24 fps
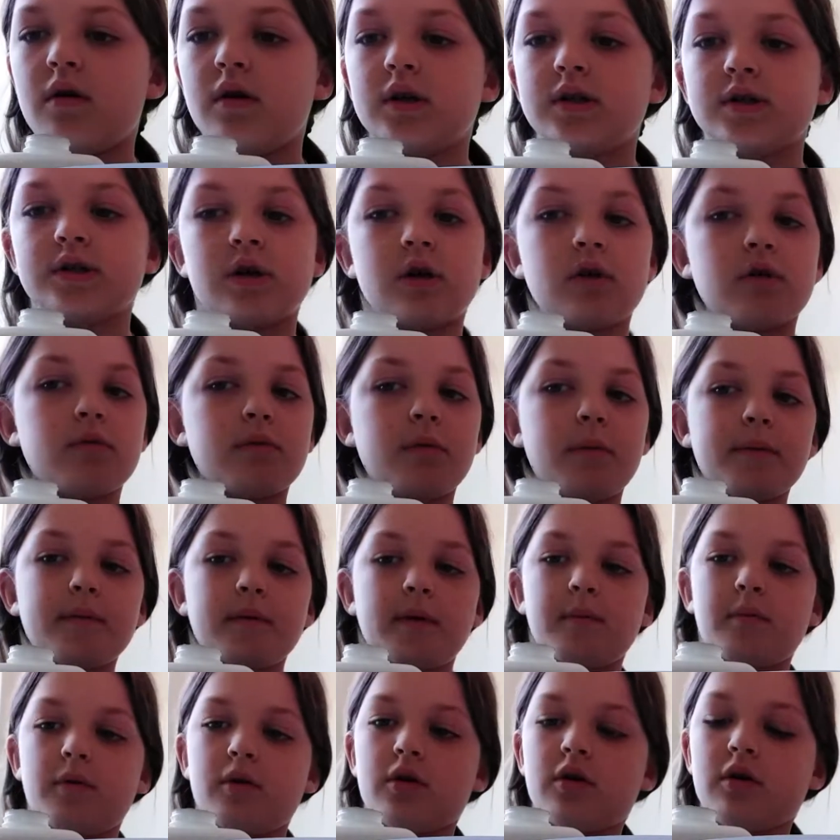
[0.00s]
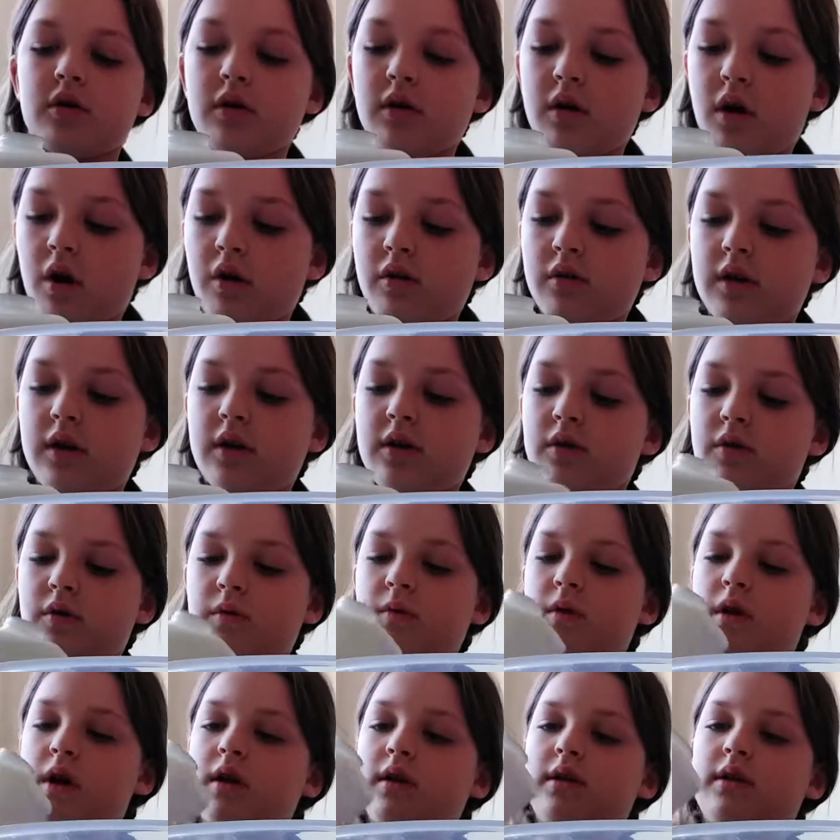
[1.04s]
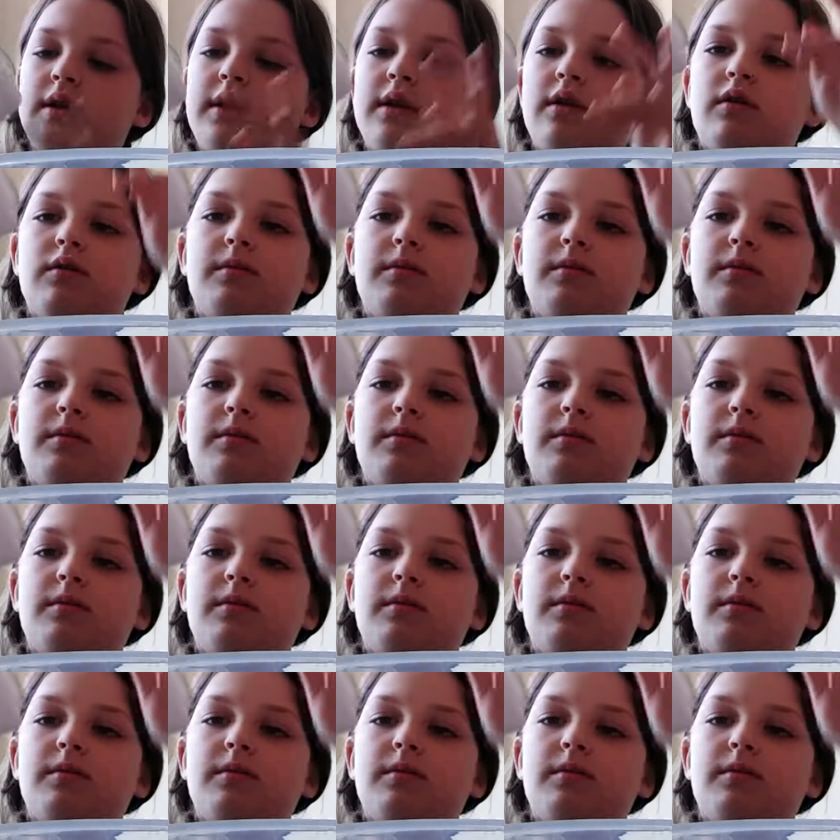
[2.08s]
So now I'm going to only do a little